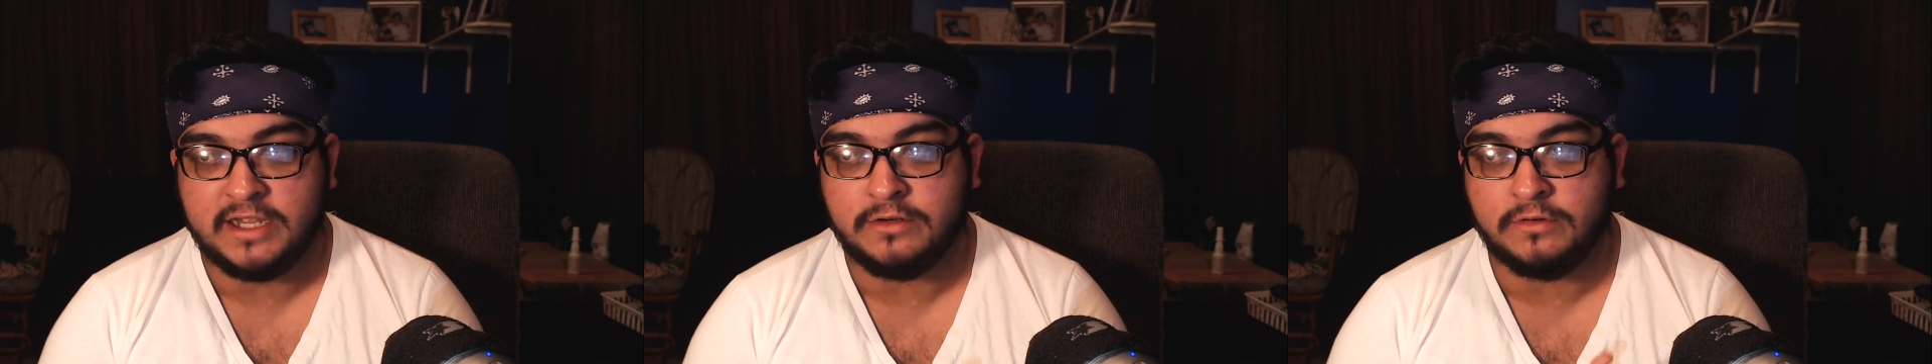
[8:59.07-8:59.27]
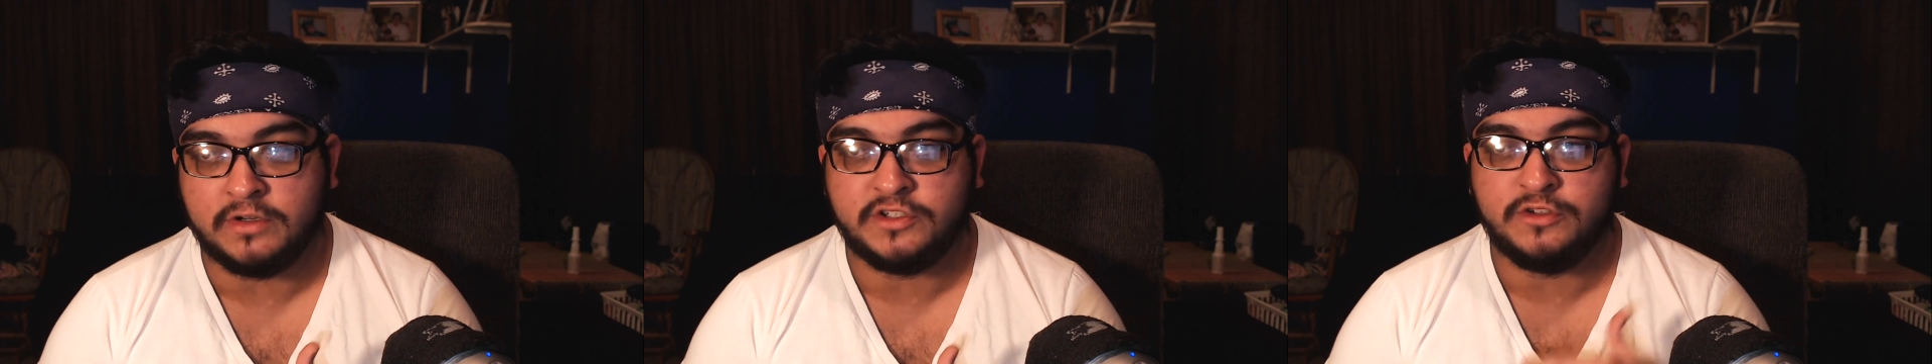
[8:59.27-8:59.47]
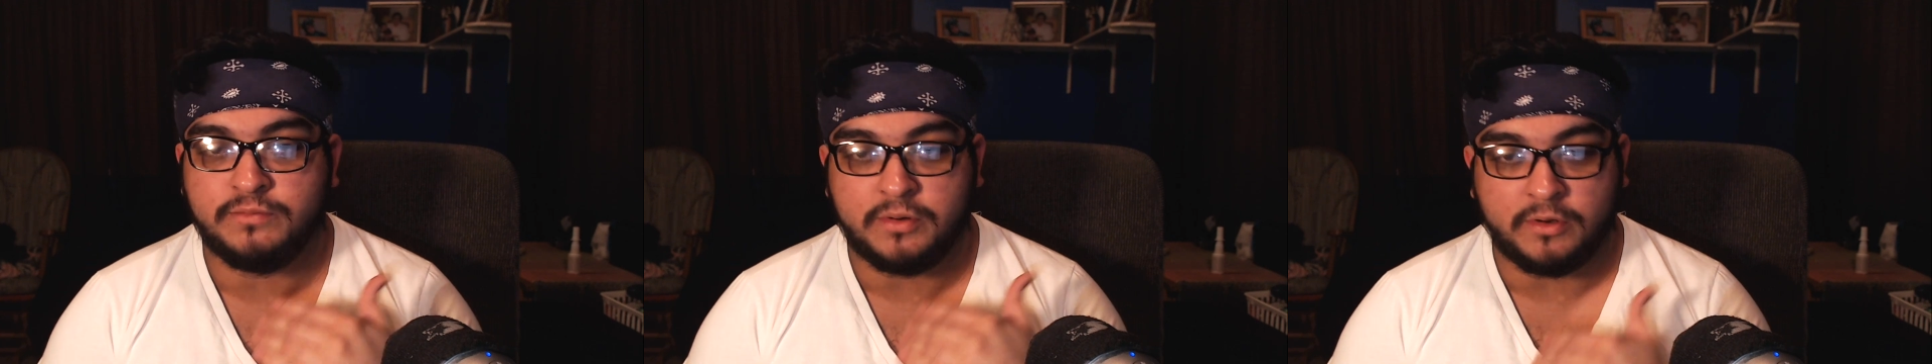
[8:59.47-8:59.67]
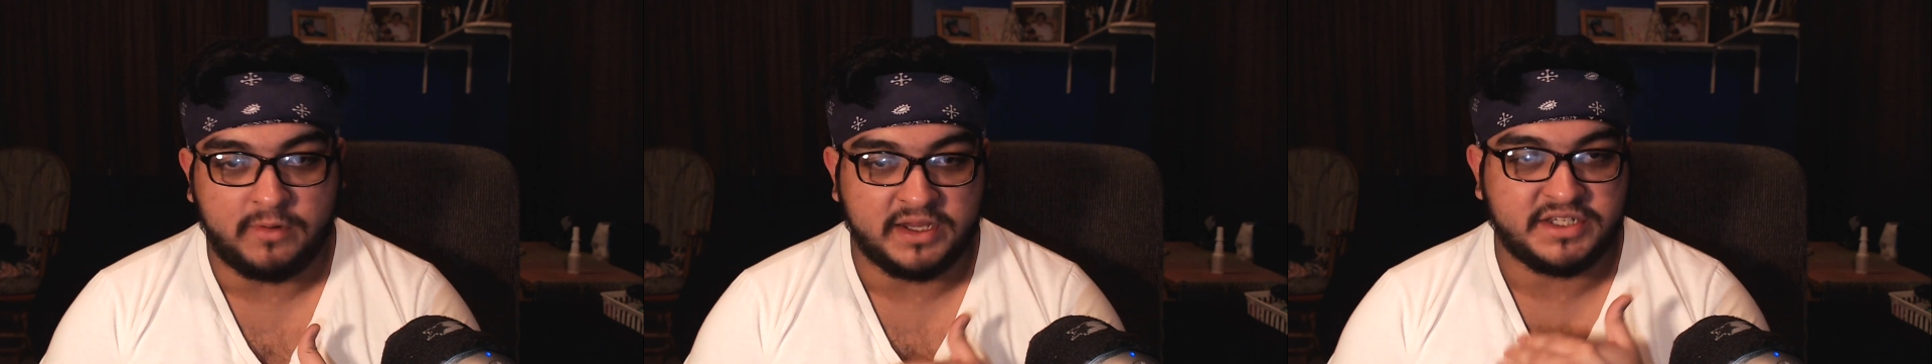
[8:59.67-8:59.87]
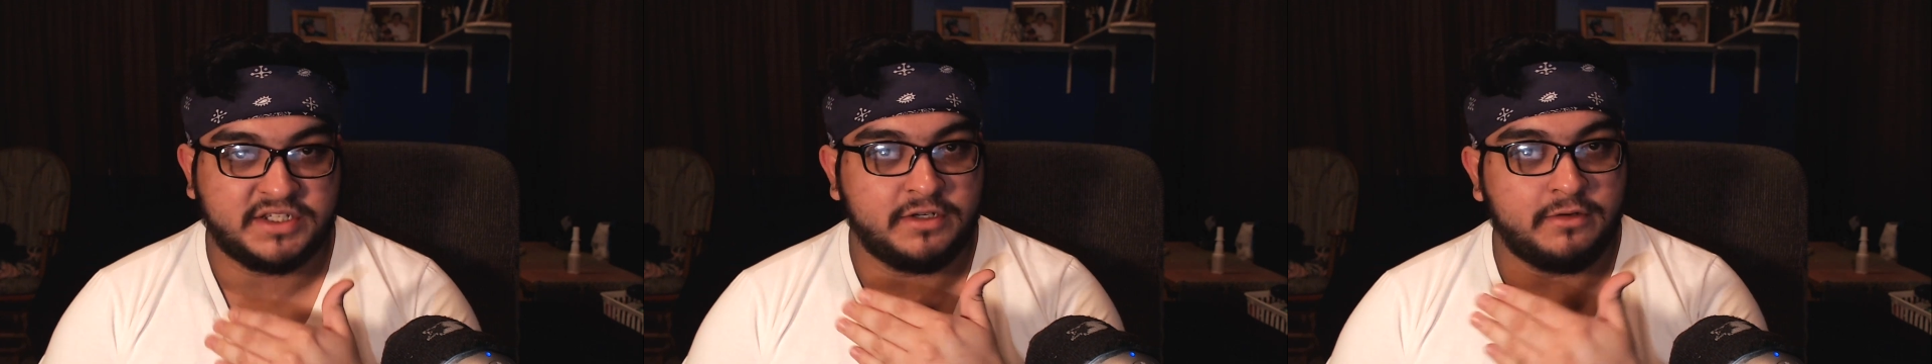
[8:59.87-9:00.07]
in order to
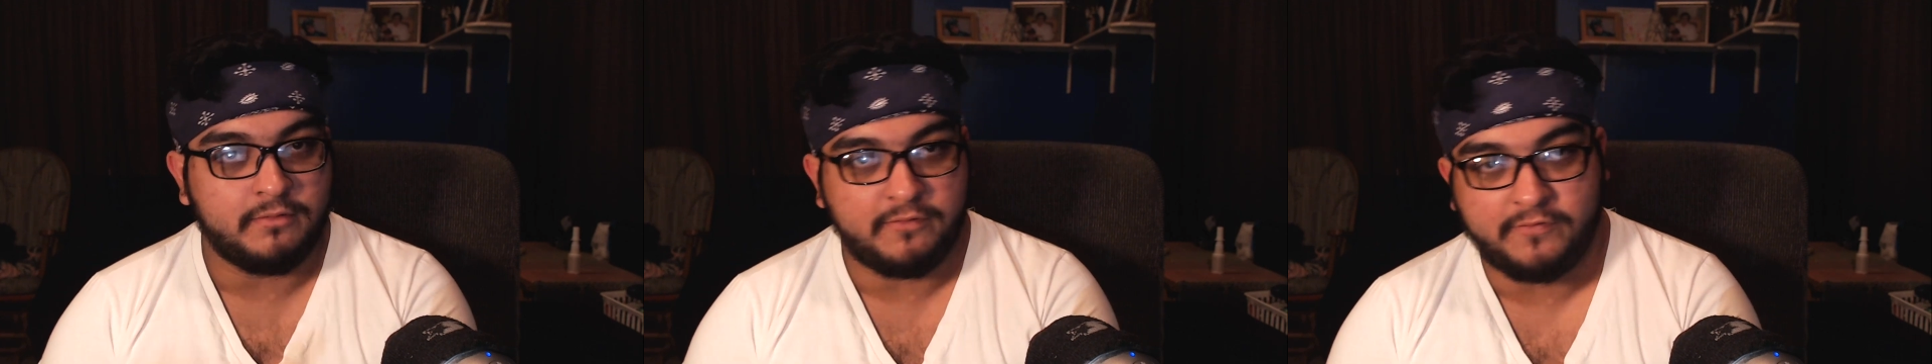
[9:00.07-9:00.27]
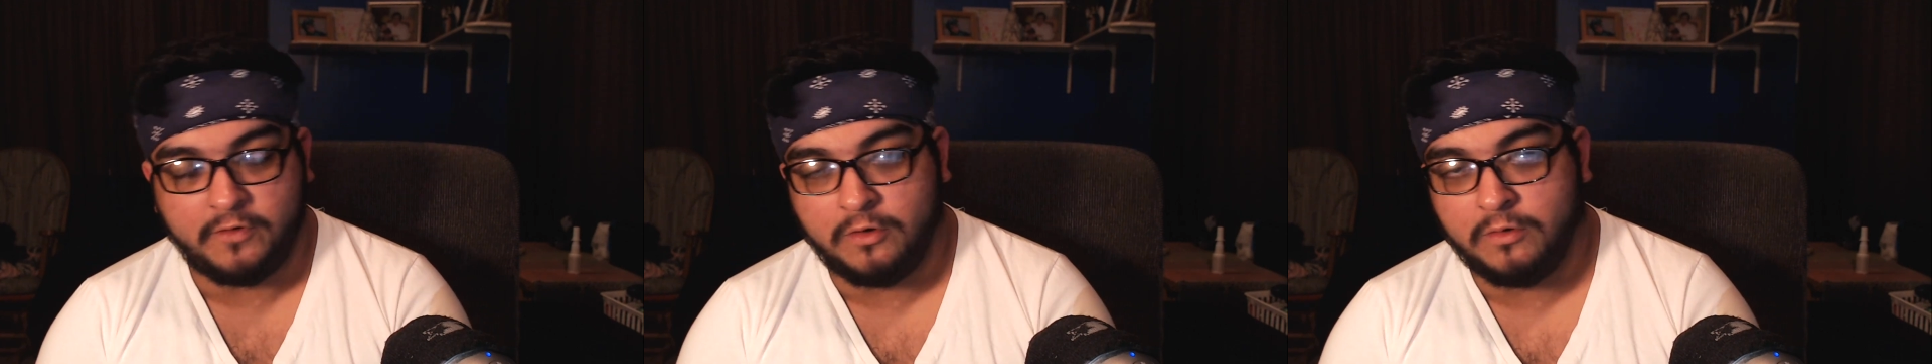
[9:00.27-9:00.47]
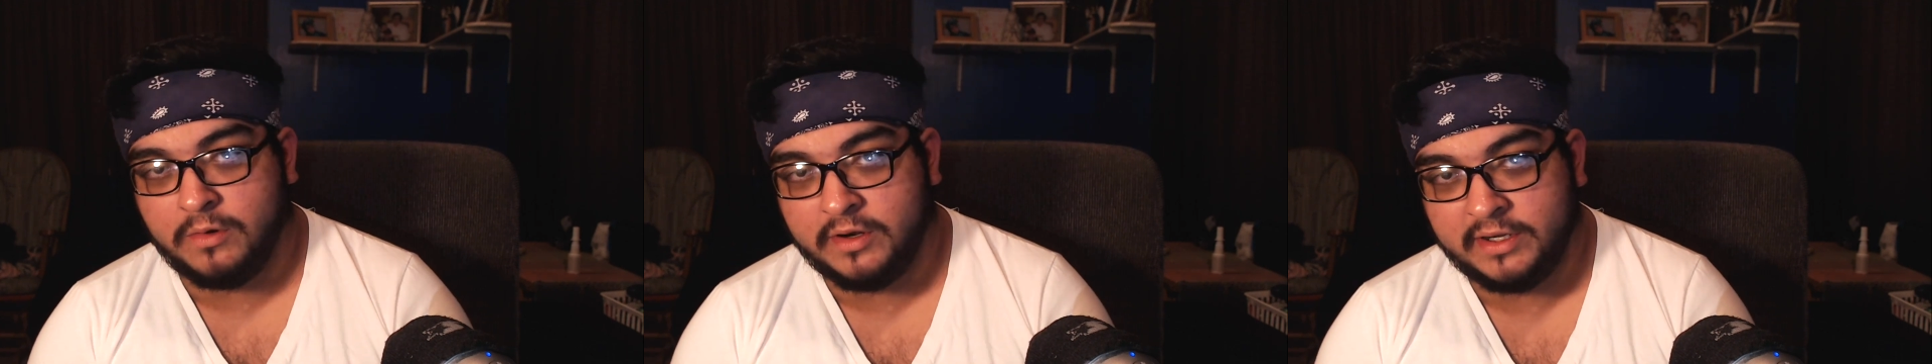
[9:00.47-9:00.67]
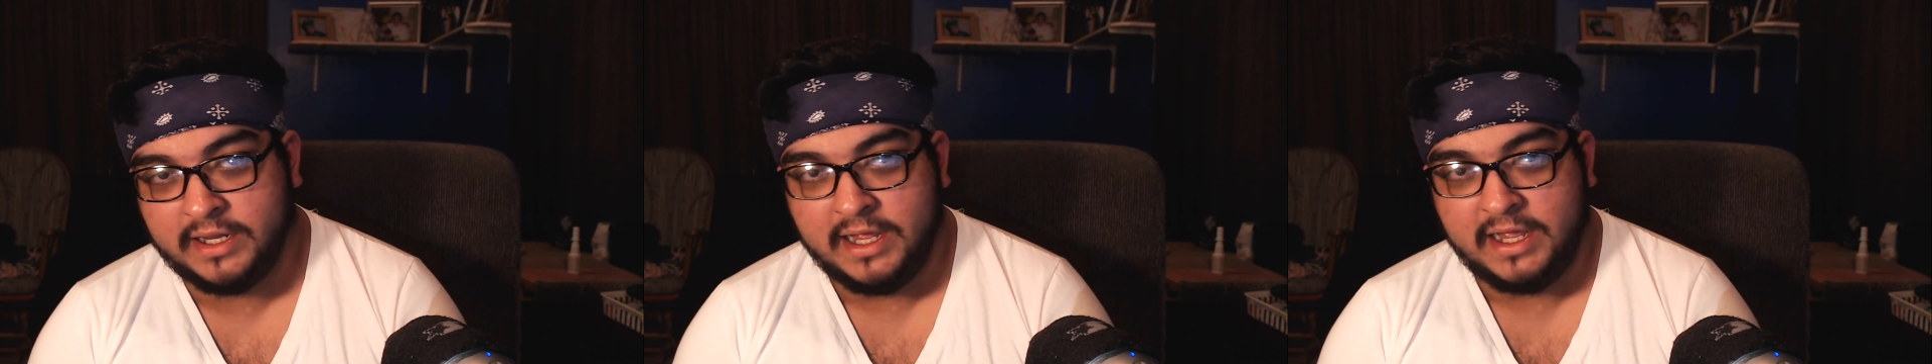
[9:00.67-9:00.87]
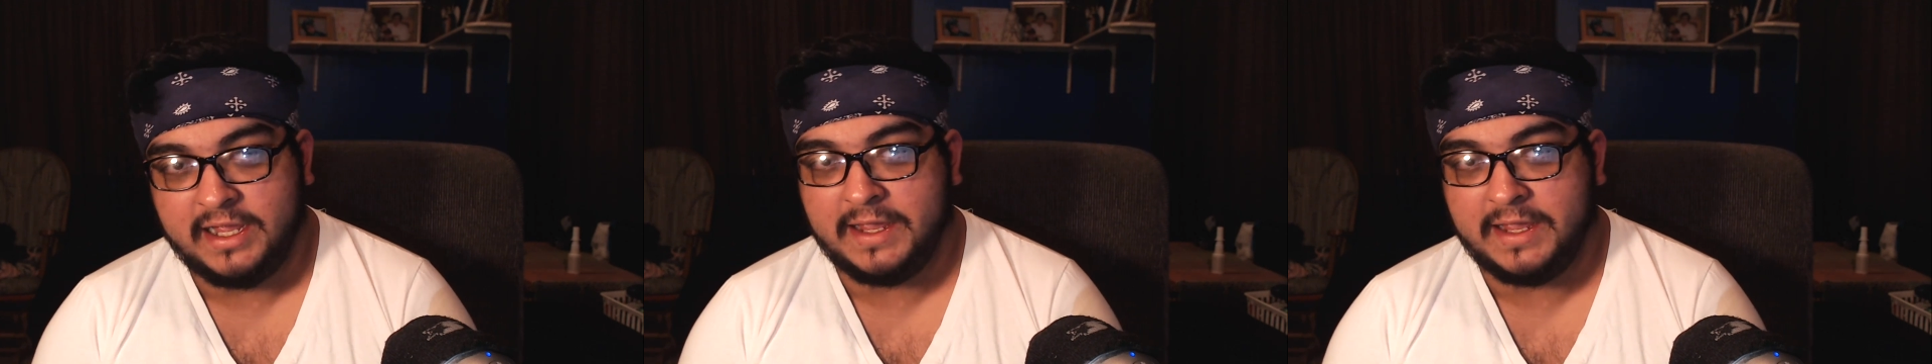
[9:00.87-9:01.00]
progress you forward.